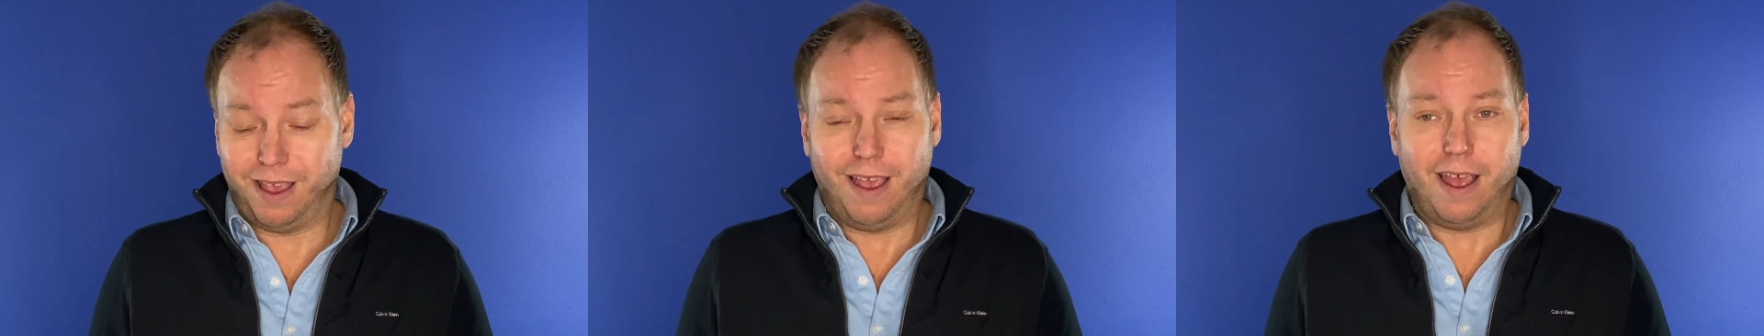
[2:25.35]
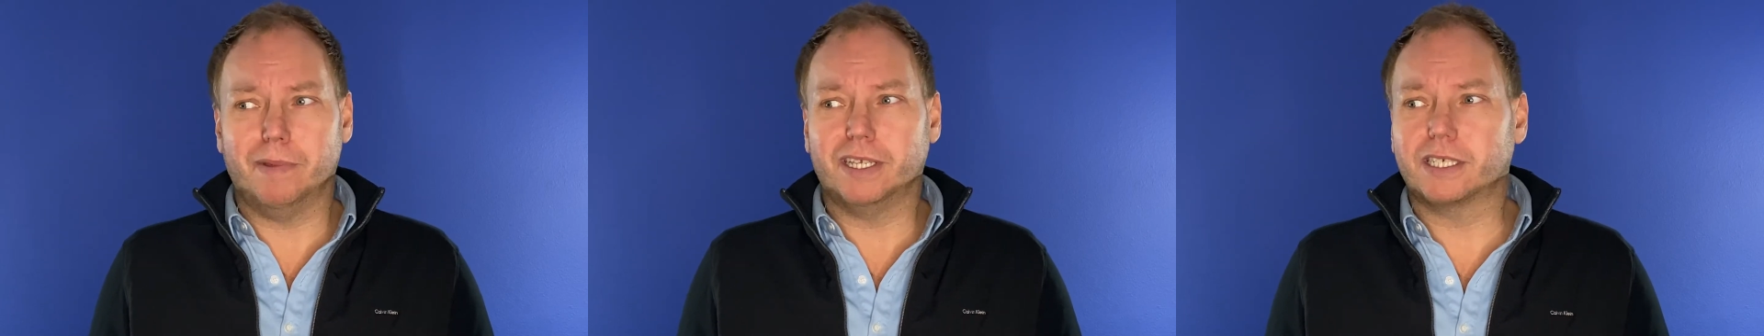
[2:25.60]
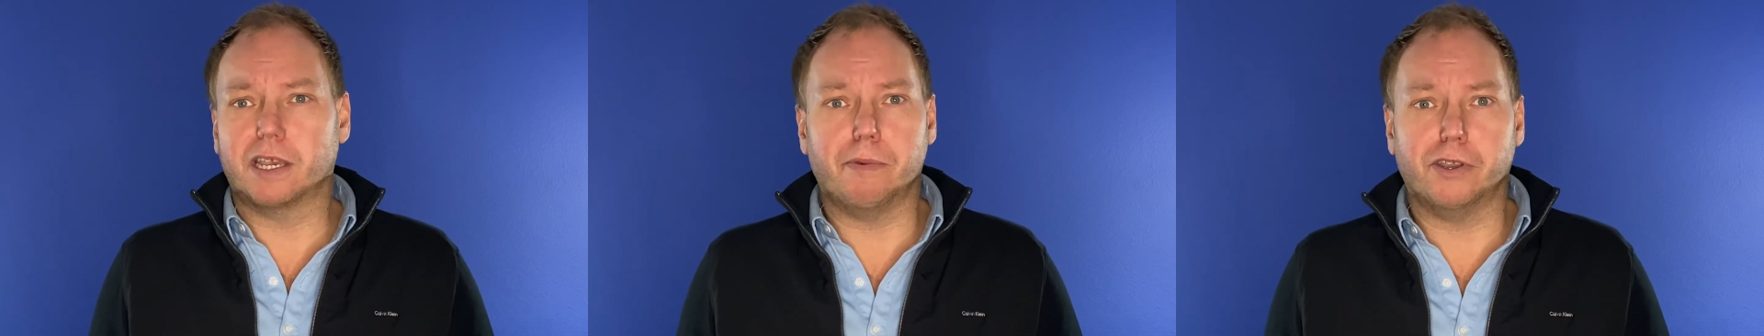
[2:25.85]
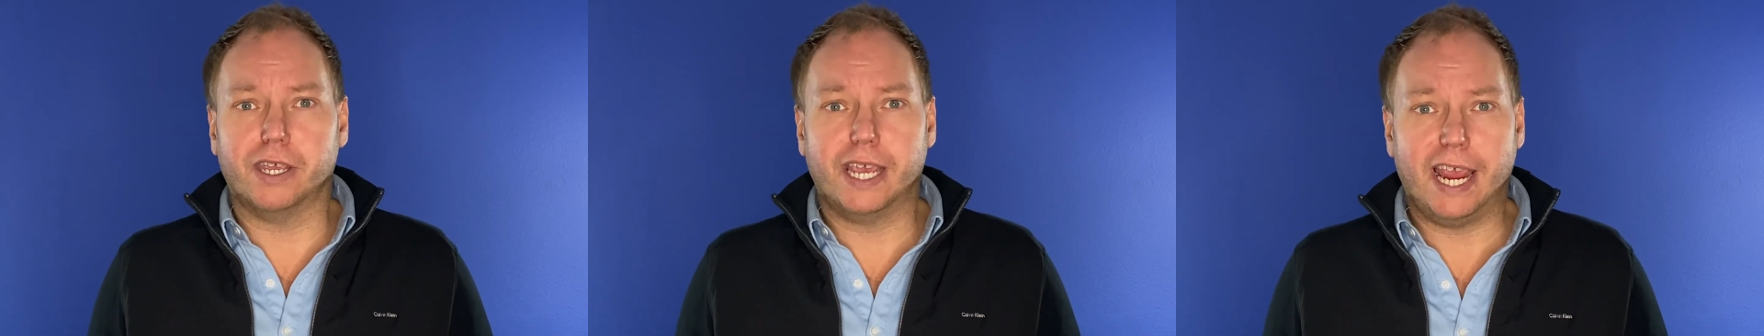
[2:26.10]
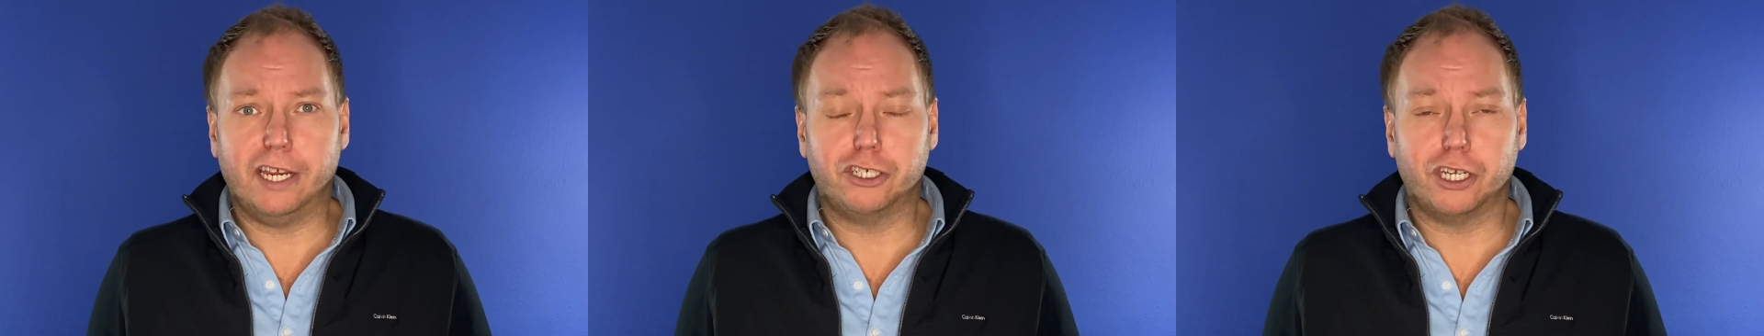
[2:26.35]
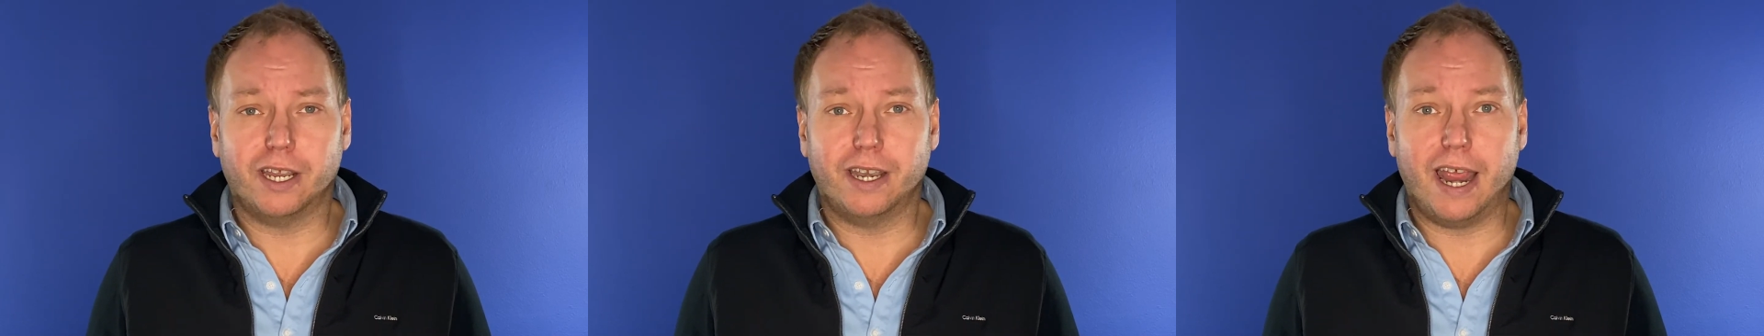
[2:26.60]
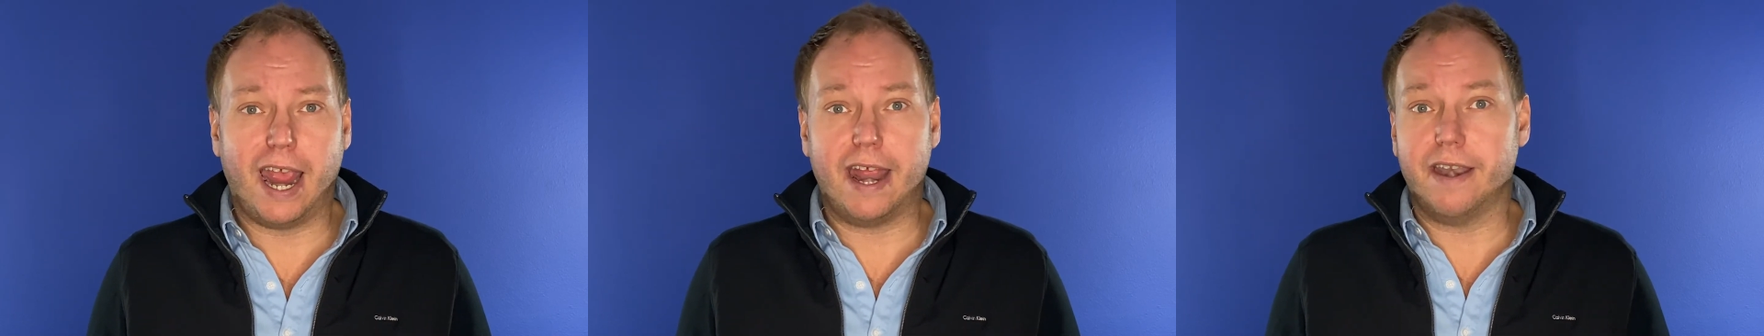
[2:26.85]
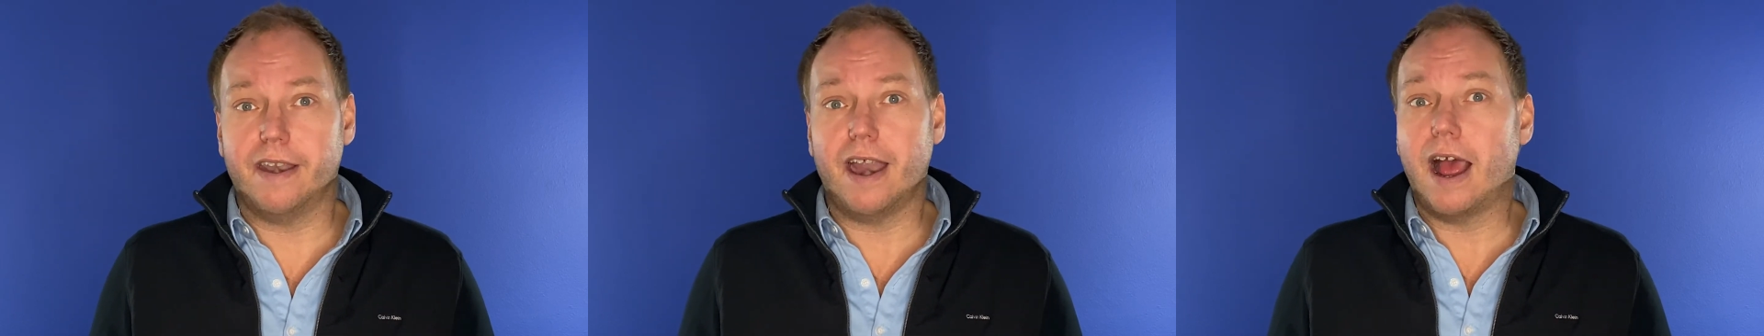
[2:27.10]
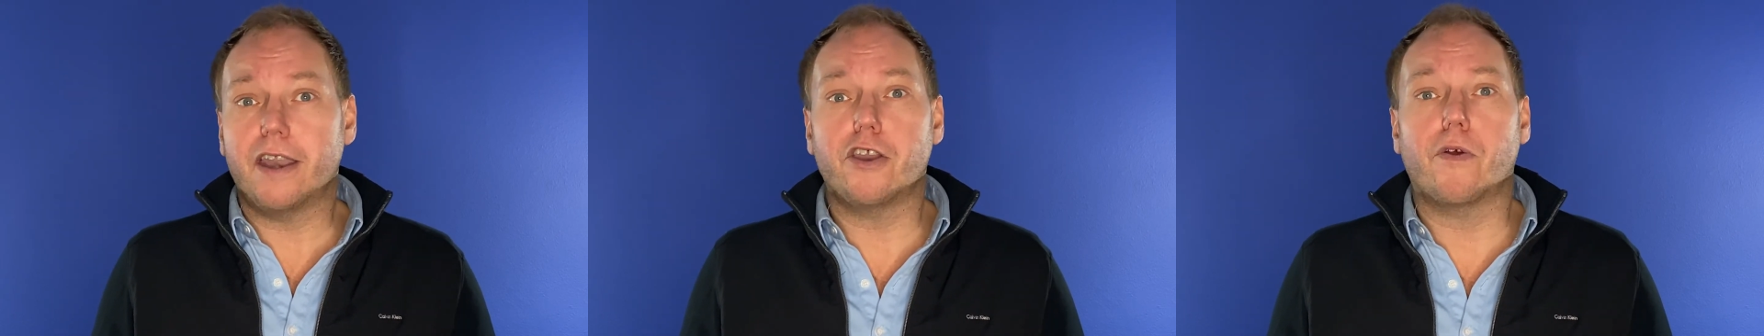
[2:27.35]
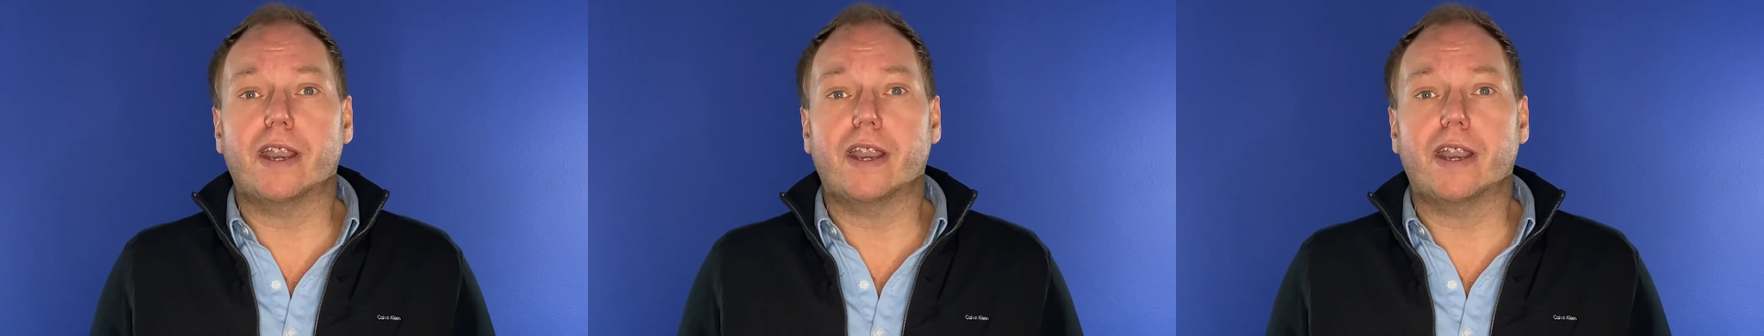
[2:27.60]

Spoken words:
miscommunication, and not knowing